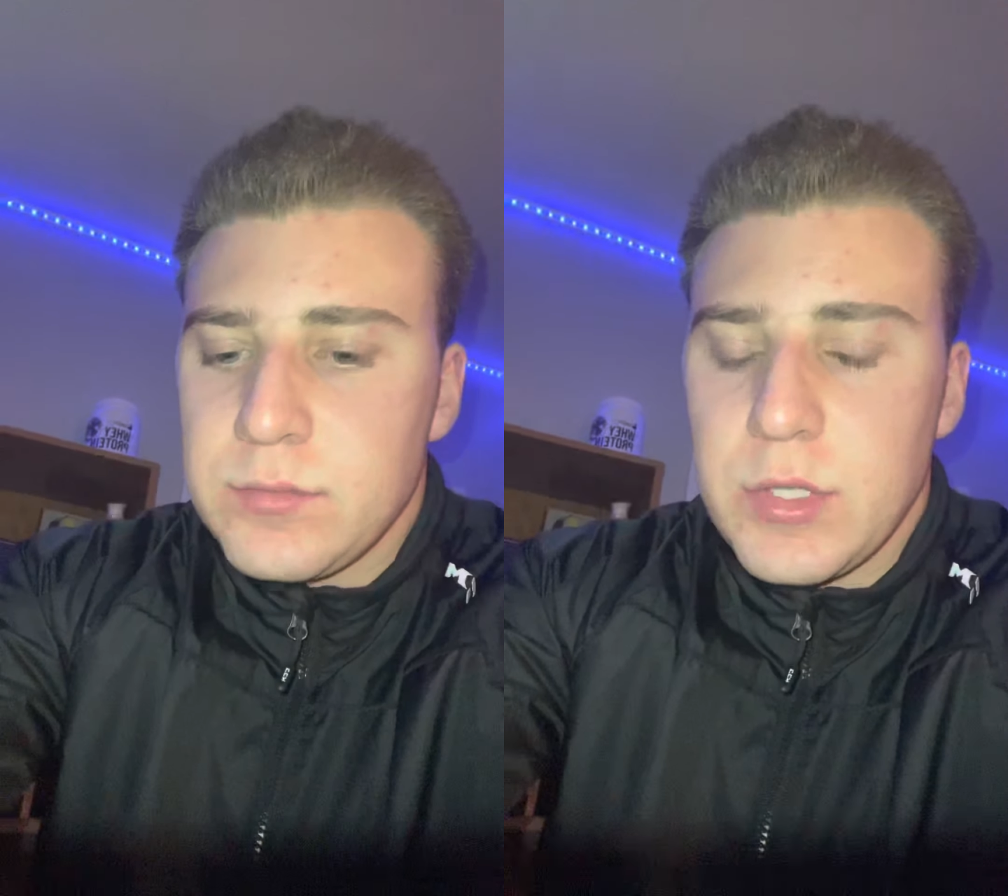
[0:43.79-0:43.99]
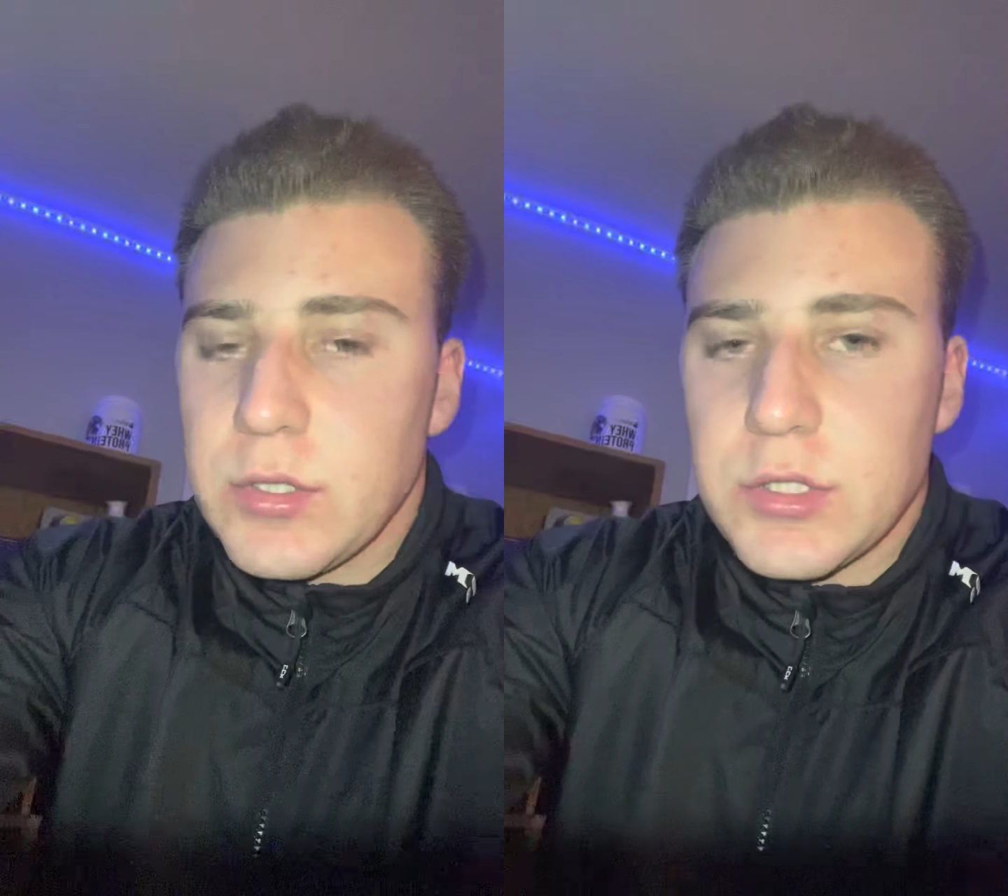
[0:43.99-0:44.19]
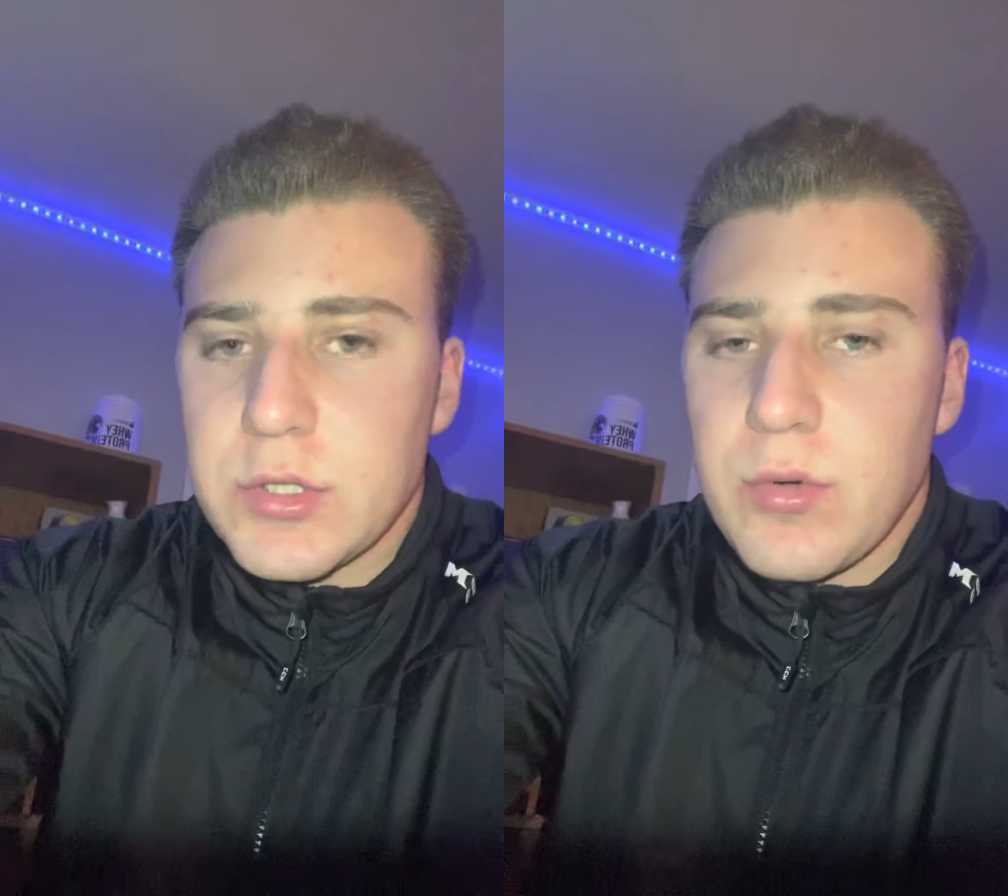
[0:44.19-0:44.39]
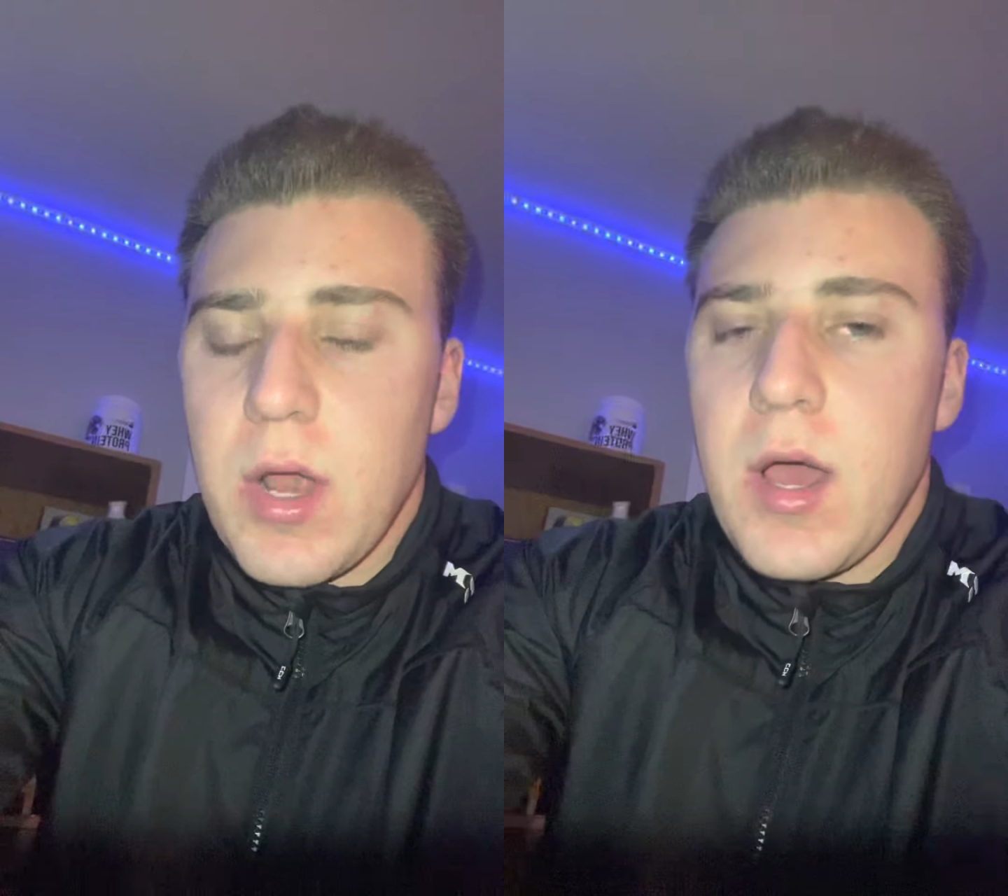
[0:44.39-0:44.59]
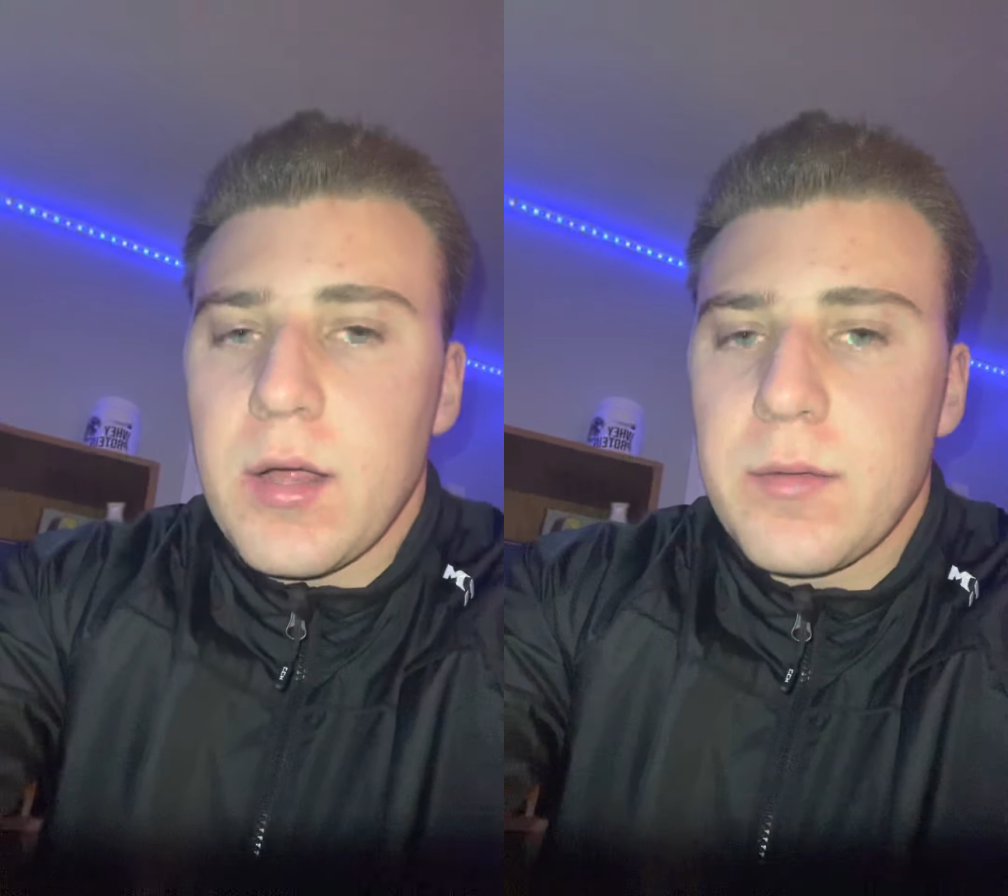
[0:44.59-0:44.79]
you're just
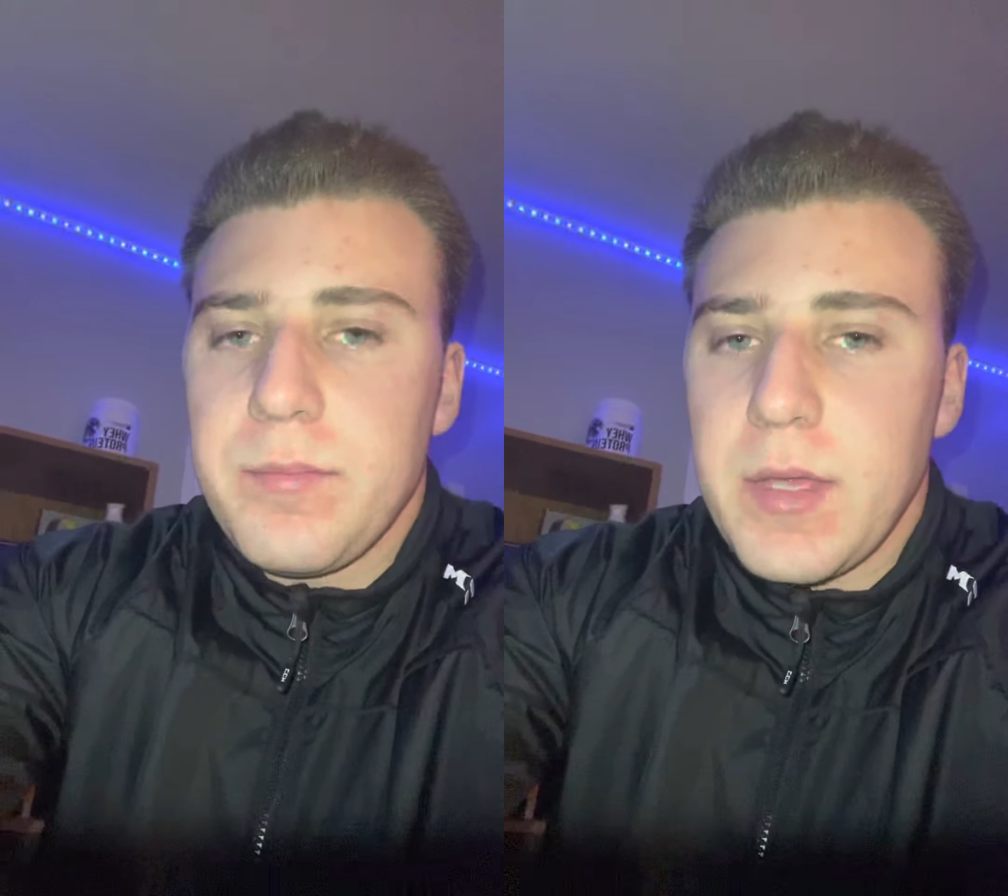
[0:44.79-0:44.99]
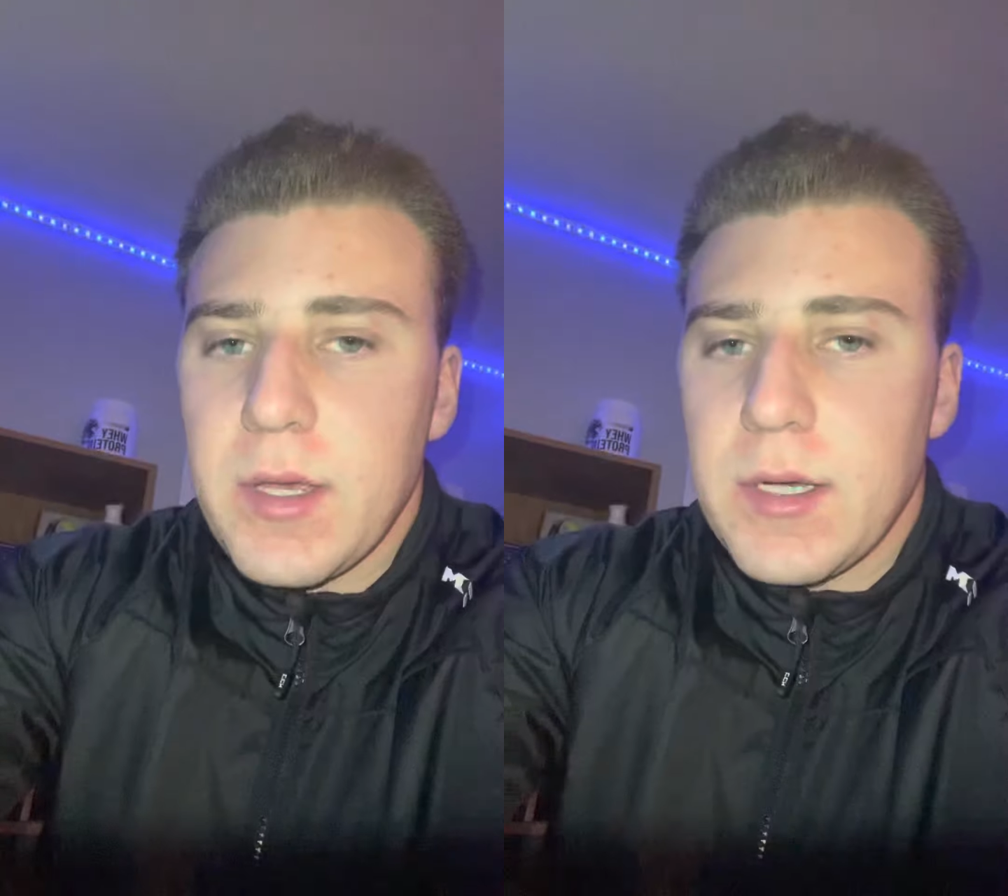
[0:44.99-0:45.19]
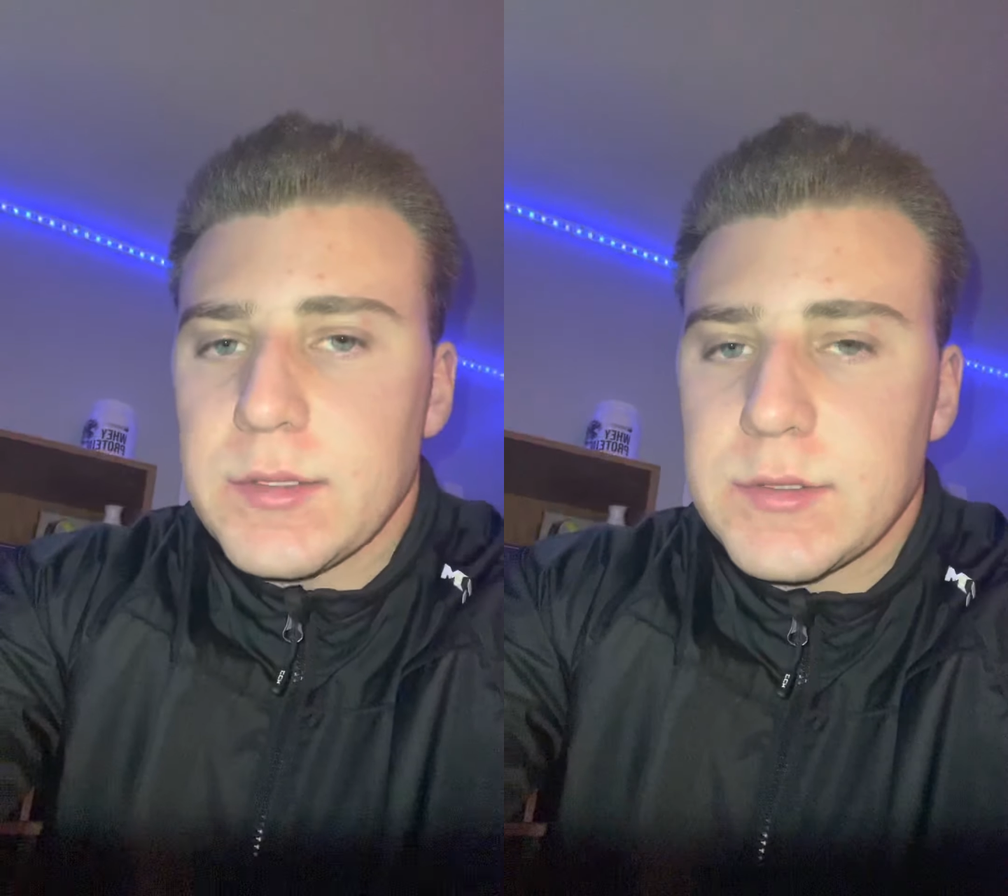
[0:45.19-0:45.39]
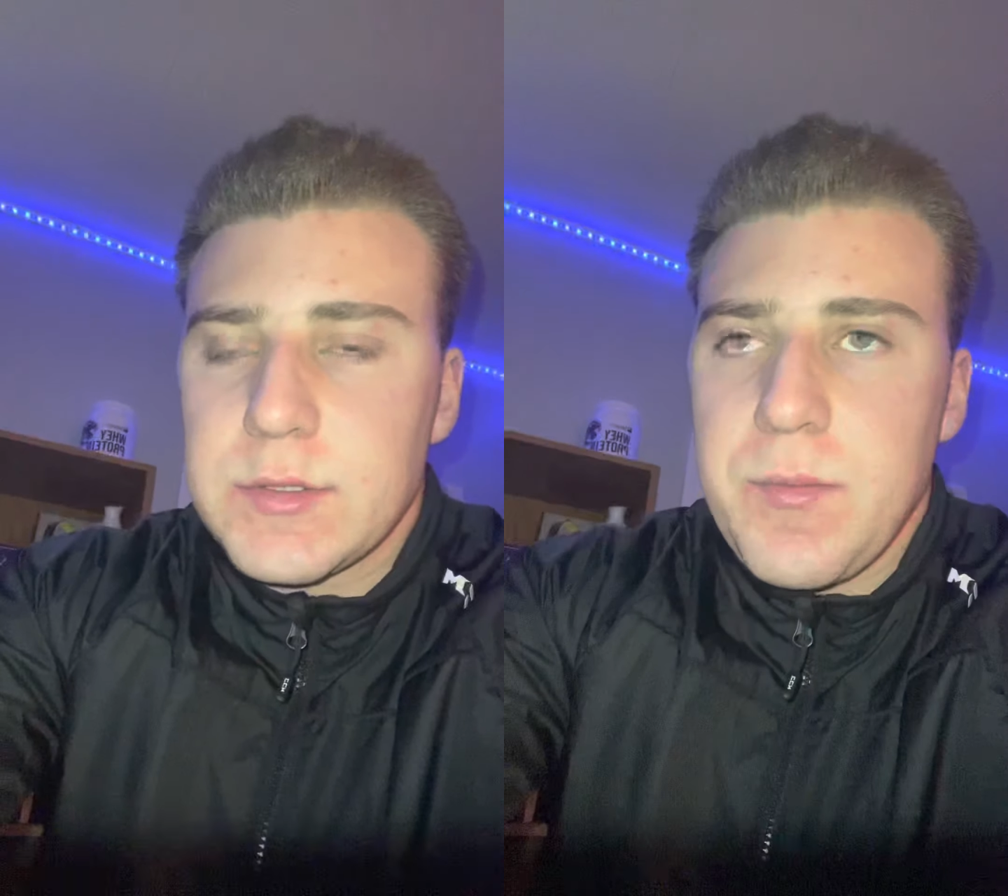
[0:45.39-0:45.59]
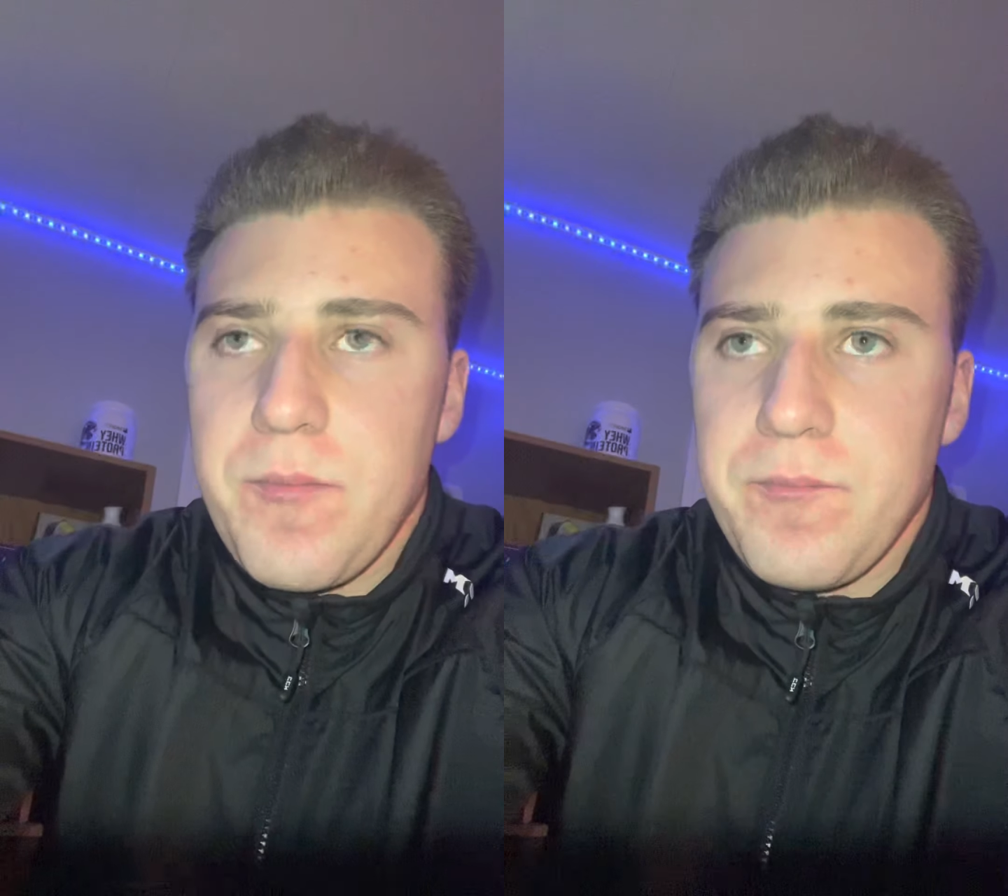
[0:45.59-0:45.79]
wrong because